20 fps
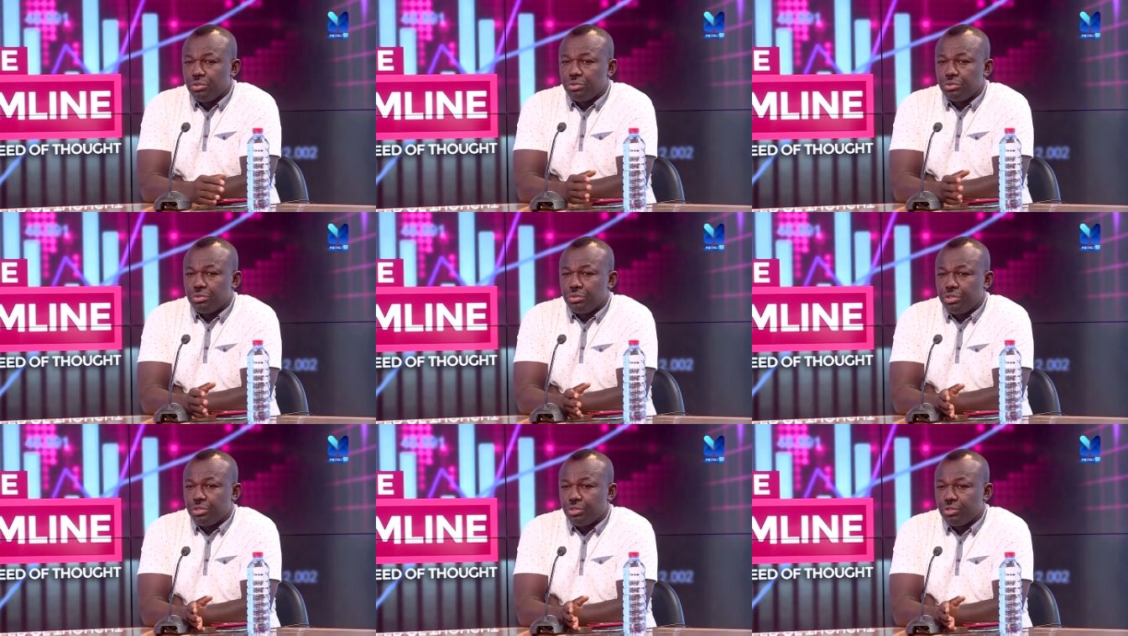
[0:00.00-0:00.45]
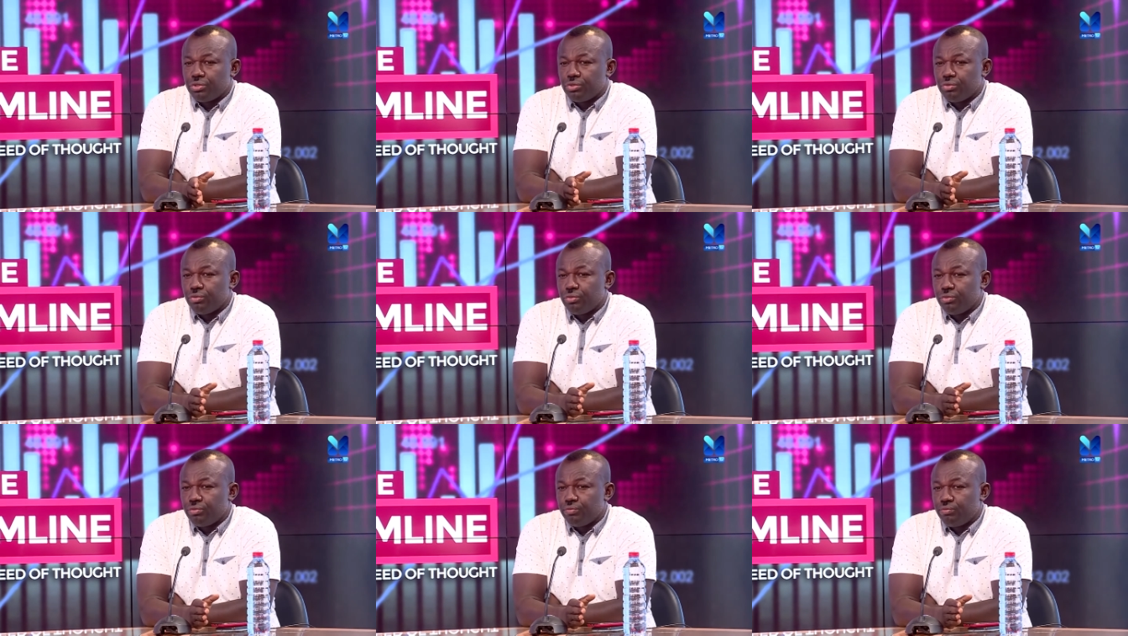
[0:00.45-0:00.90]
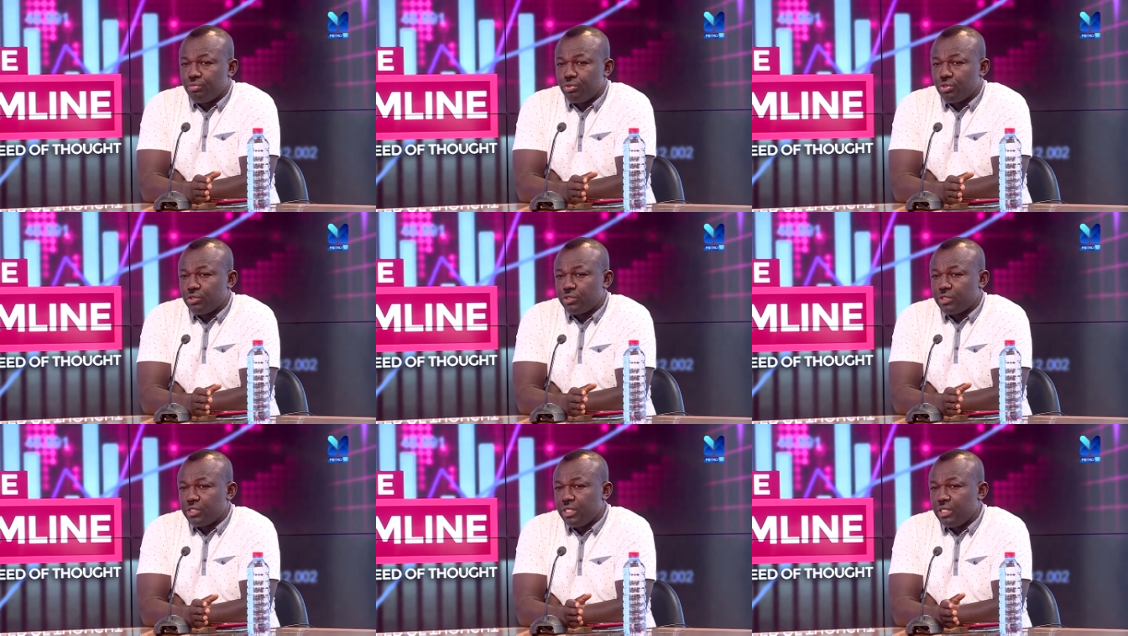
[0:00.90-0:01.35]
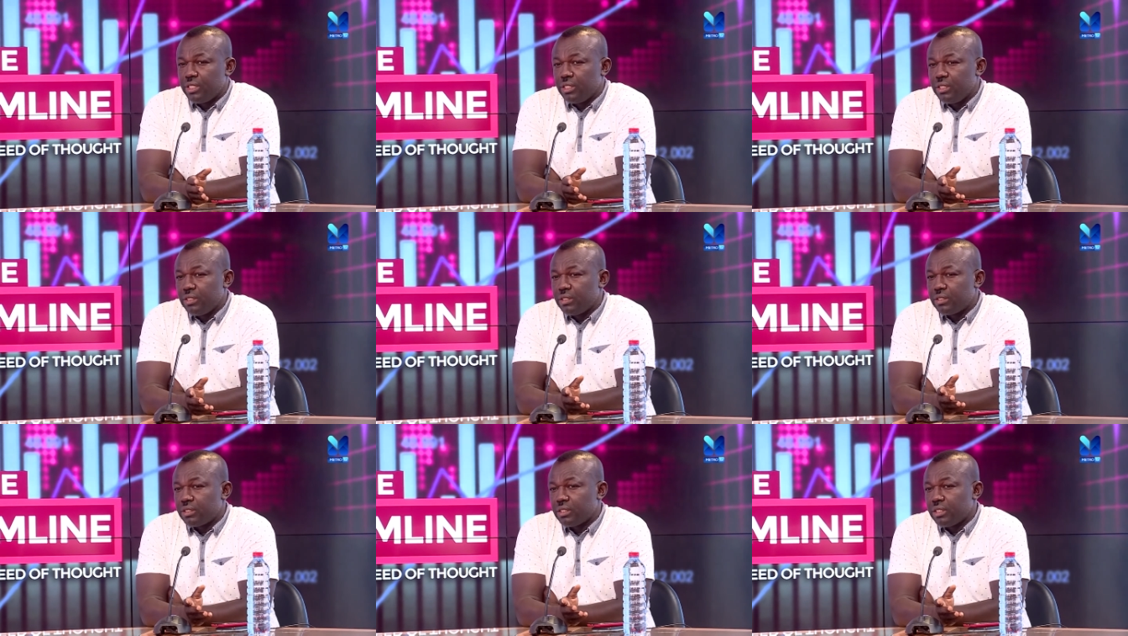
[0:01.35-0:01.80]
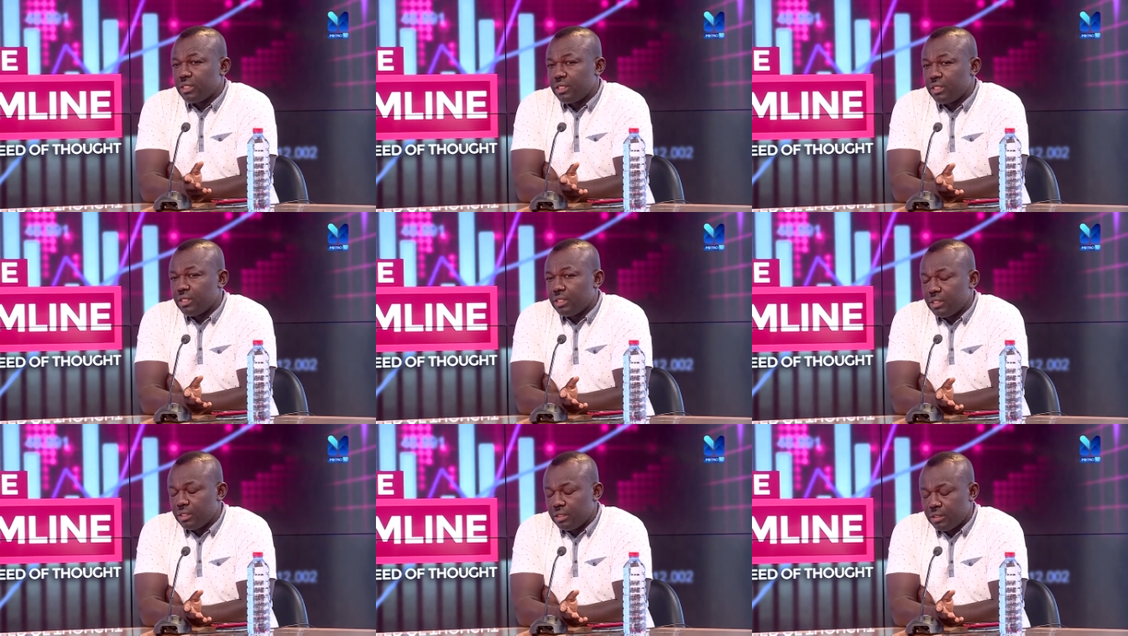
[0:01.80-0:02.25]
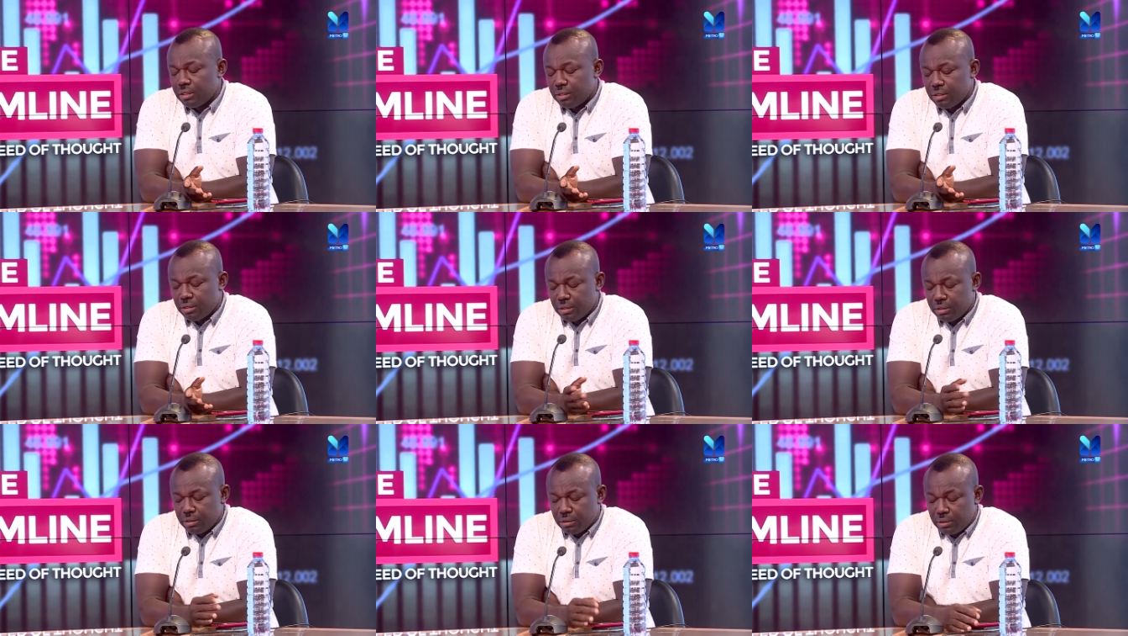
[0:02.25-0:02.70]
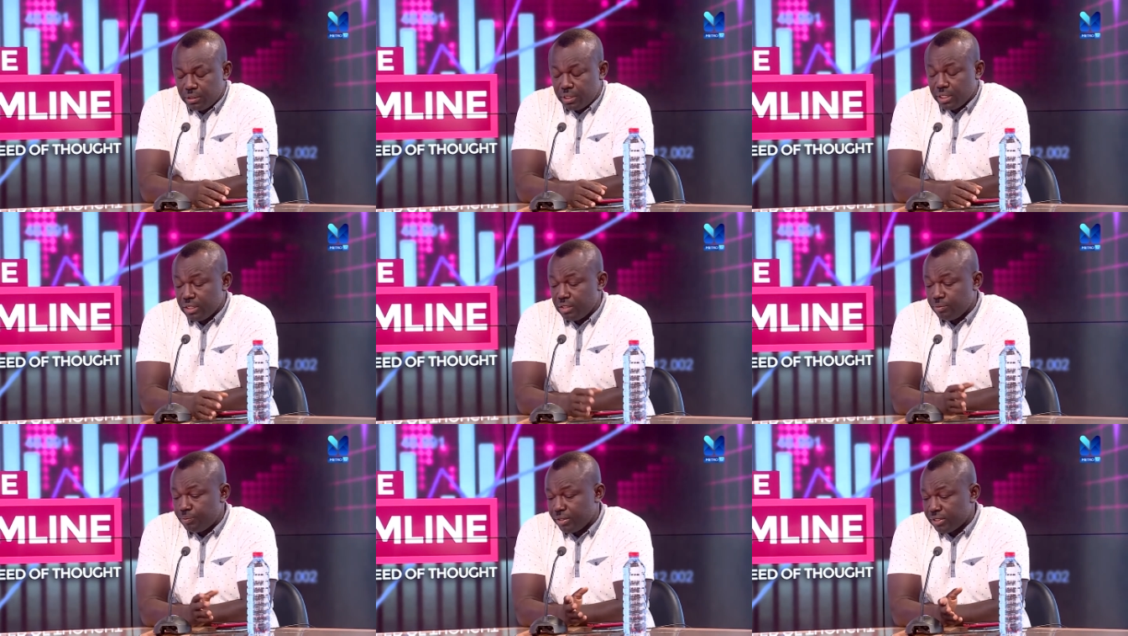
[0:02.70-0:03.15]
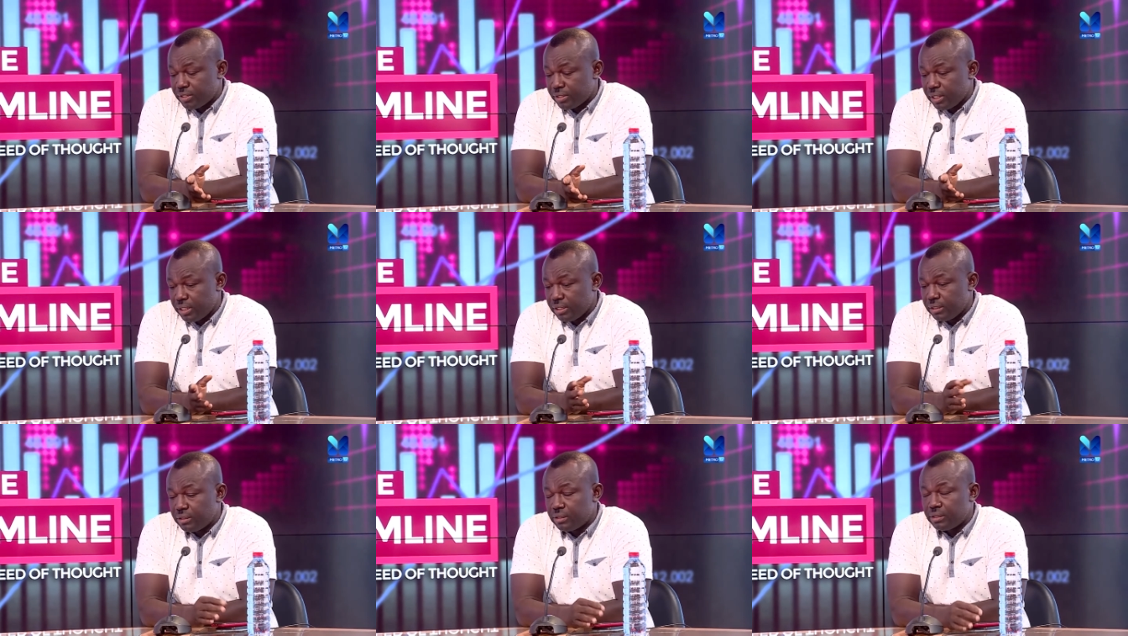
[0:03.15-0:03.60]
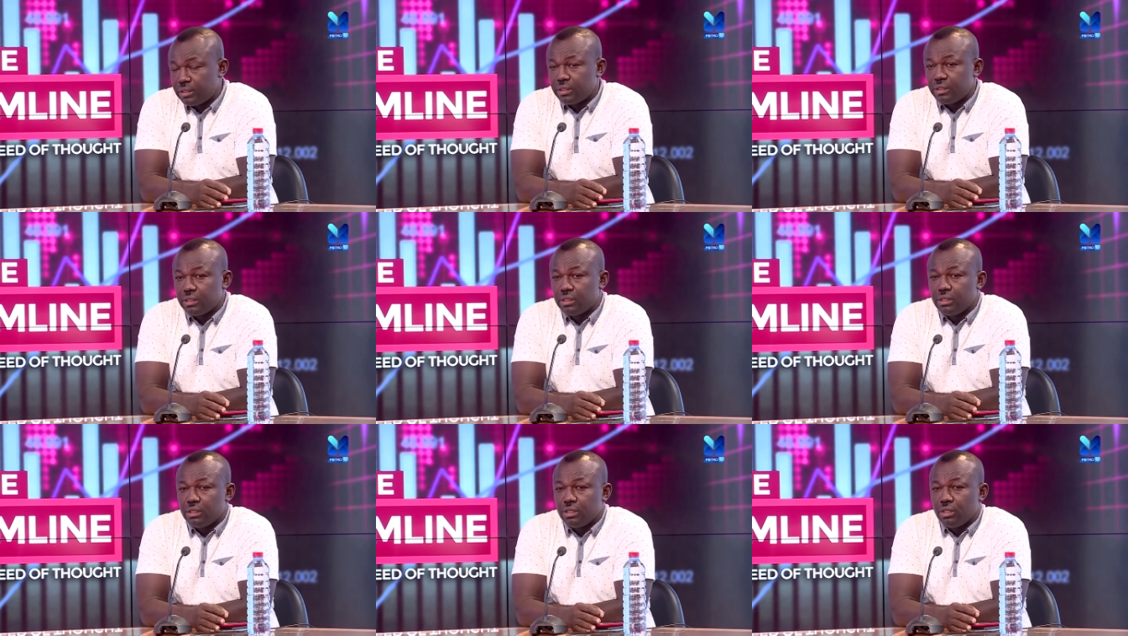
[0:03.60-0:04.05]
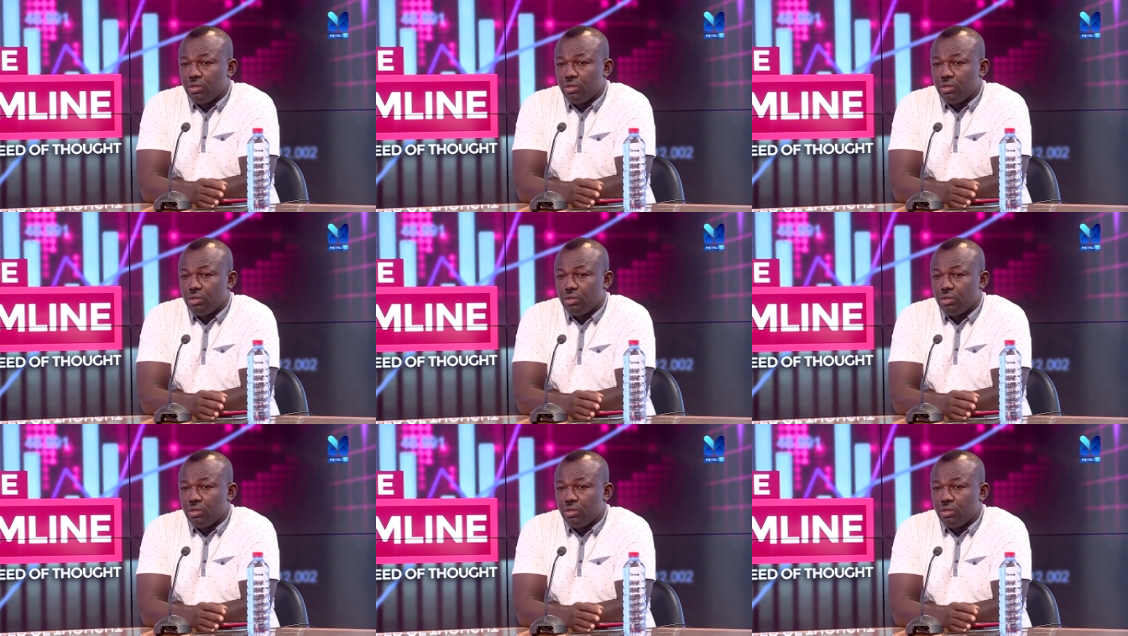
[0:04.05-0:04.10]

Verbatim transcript: So they also brought in this 30% uh, mm-hmm.